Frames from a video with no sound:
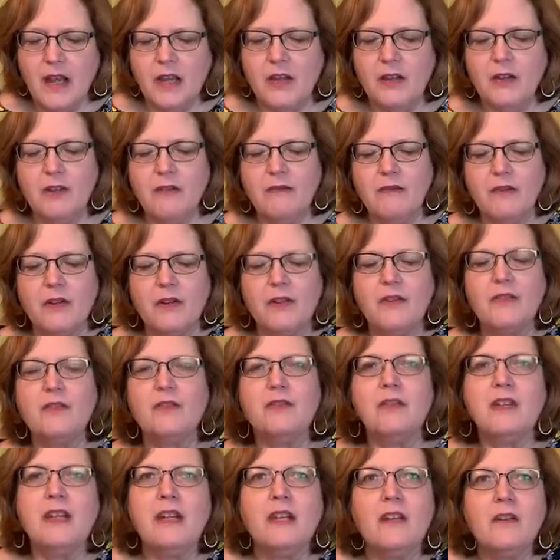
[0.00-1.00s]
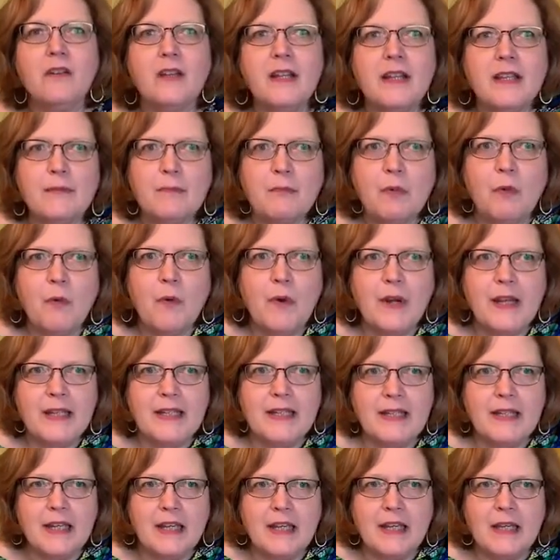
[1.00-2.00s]
A universal needle is
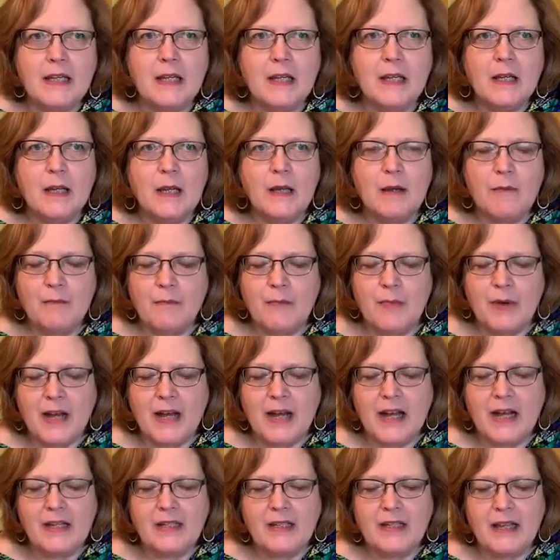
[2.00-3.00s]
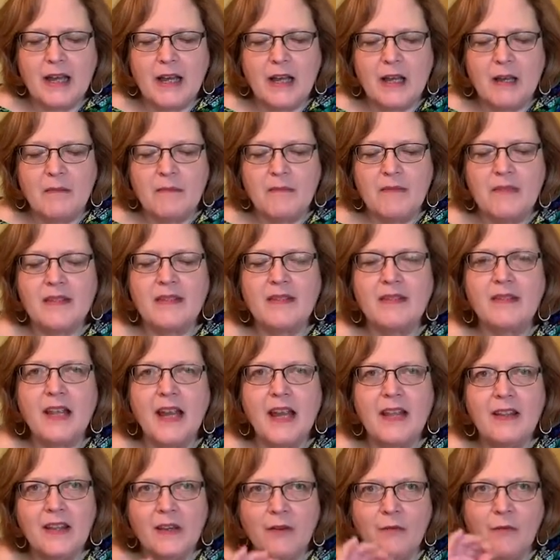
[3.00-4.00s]
pointed but um,
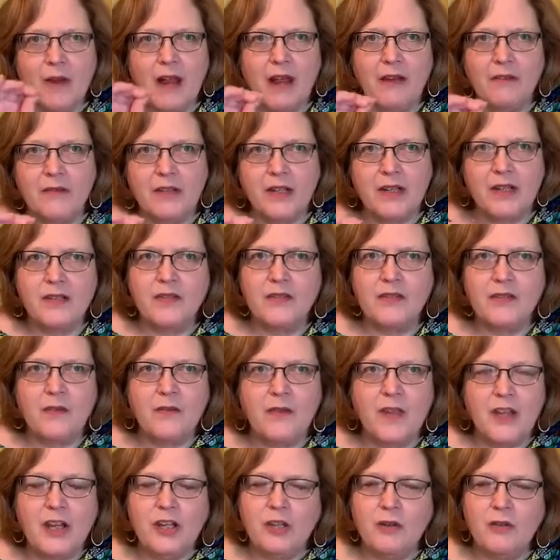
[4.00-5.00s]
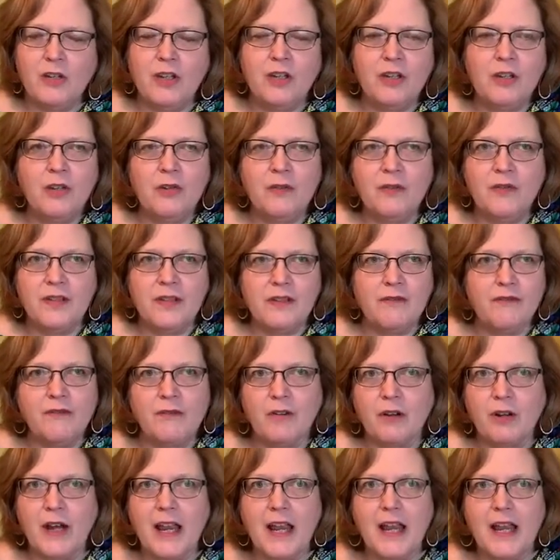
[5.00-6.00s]
slightly rounded so that you can use it
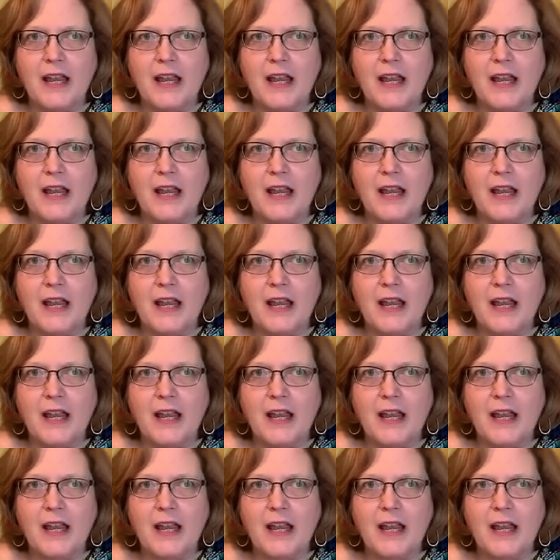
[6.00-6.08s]
for,